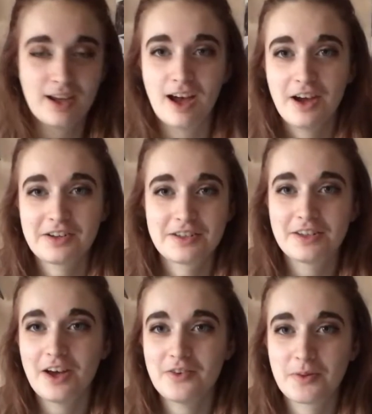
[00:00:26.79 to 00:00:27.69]
I'm going to
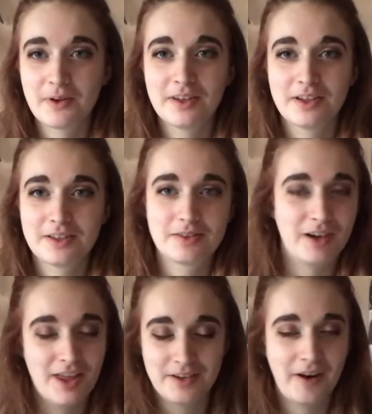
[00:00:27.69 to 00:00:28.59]
start with one of those
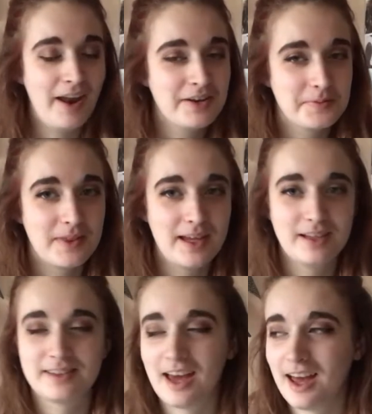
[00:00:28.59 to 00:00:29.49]
other random
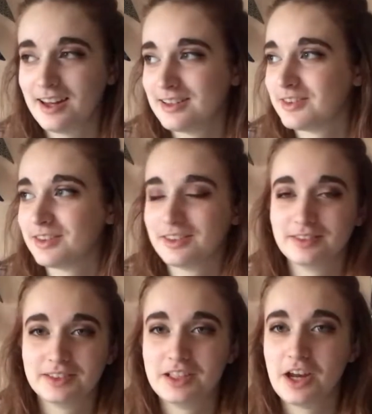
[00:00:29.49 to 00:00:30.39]
things, and
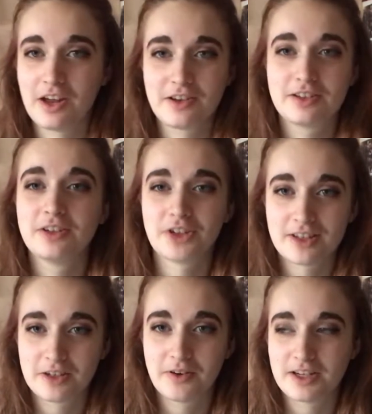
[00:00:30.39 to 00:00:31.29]
you know, to address
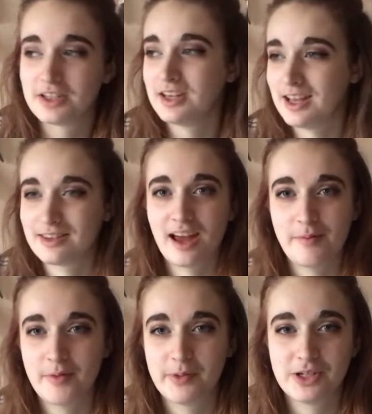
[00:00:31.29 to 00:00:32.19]
the question, yes, I am
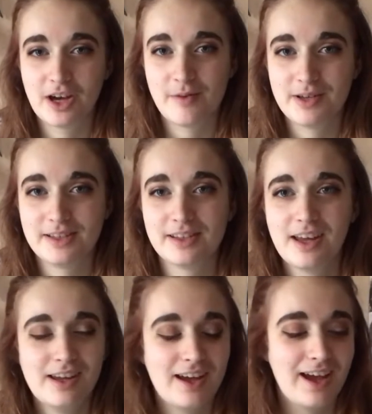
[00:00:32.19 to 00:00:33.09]
in pyjamas.
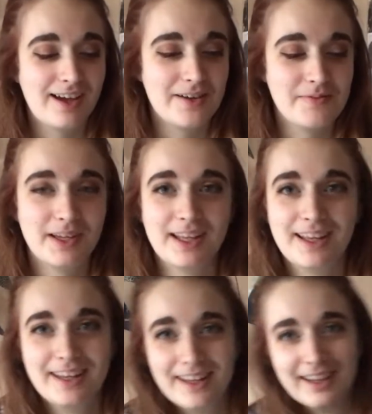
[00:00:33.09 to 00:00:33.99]

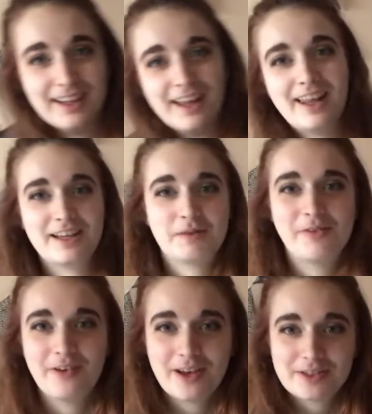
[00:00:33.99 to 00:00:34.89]
That's my
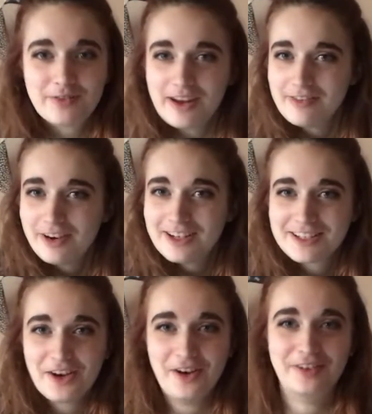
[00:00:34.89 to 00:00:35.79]
first favourite
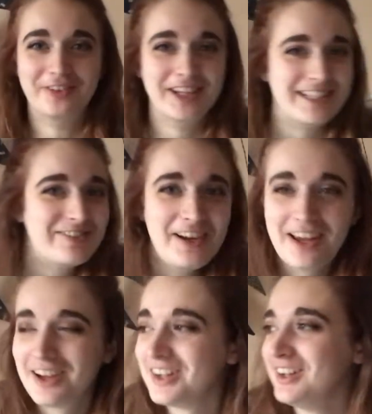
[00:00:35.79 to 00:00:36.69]
of this
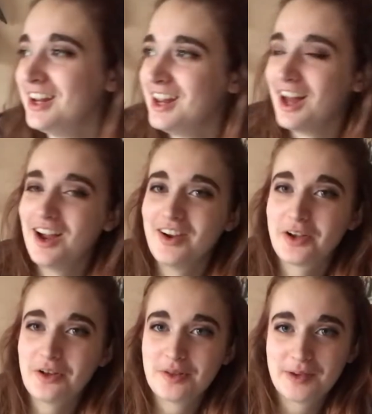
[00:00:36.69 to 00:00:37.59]
video. I
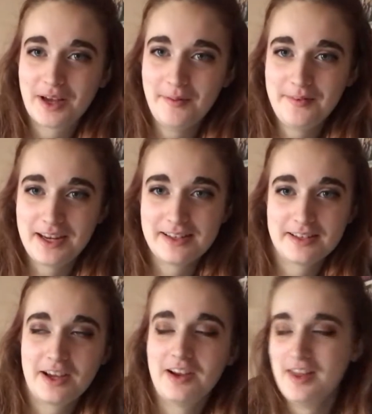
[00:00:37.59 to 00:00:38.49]
got them a couple of days
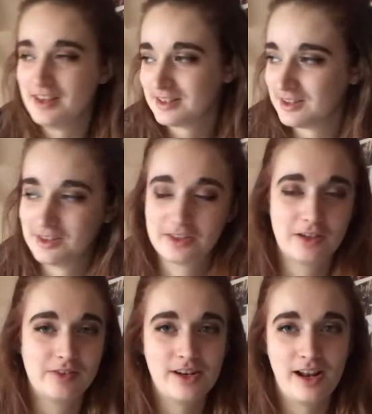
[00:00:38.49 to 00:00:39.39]
ago and they're so
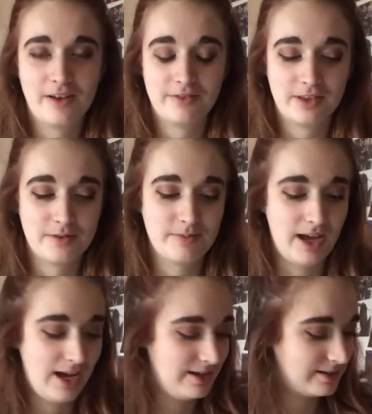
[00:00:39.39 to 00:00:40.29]
soft and I love them,
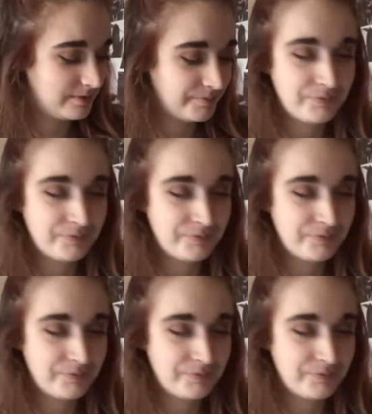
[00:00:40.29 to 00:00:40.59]
and